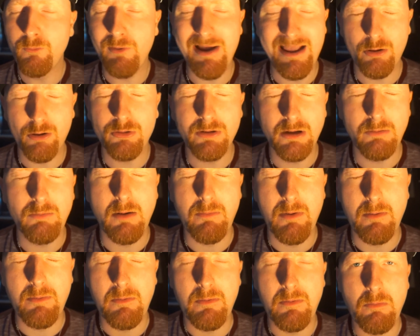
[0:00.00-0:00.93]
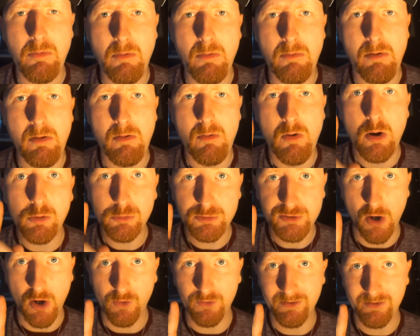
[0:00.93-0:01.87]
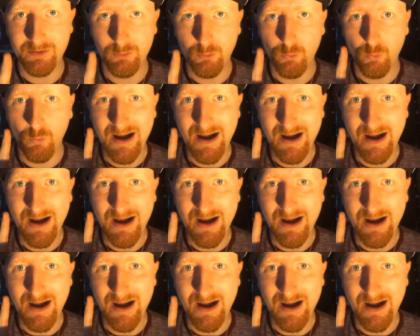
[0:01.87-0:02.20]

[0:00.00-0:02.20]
Wait, hold on.